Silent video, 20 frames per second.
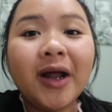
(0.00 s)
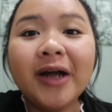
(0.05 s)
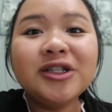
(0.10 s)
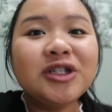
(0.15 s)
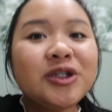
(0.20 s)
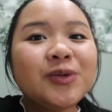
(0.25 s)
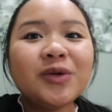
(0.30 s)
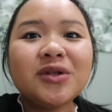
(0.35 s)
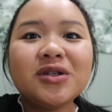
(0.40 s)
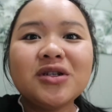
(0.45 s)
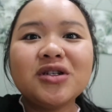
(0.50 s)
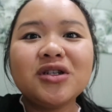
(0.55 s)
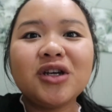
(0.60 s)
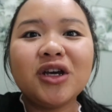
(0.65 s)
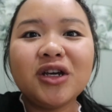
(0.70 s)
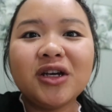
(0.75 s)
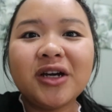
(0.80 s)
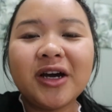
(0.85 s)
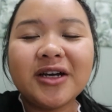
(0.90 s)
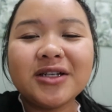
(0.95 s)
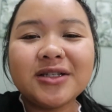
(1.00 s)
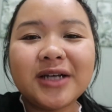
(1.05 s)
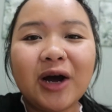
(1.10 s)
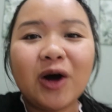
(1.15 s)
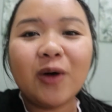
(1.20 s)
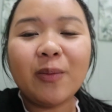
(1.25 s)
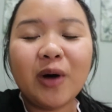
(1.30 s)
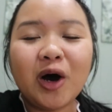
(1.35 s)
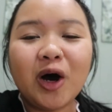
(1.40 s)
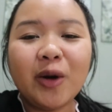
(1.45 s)
I just wanted to show you guys
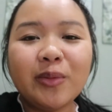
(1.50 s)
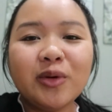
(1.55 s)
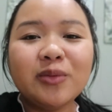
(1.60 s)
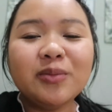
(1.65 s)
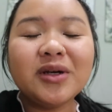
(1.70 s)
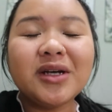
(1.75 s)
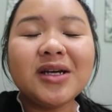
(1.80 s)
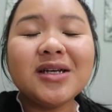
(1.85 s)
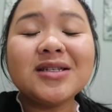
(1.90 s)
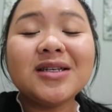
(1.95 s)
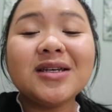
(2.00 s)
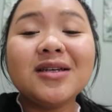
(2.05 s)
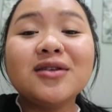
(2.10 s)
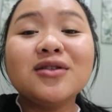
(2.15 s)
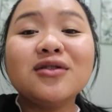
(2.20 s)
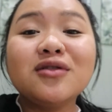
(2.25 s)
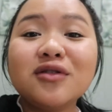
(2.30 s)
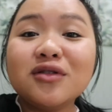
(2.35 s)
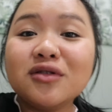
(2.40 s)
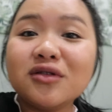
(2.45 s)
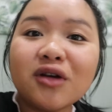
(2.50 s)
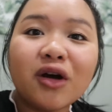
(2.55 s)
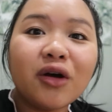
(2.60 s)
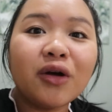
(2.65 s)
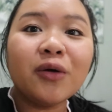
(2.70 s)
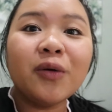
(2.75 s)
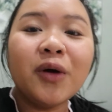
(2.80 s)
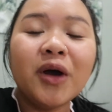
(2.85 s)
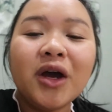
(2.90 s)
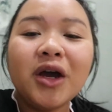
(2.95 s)
our apartment because it is
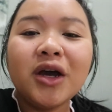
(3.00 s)
so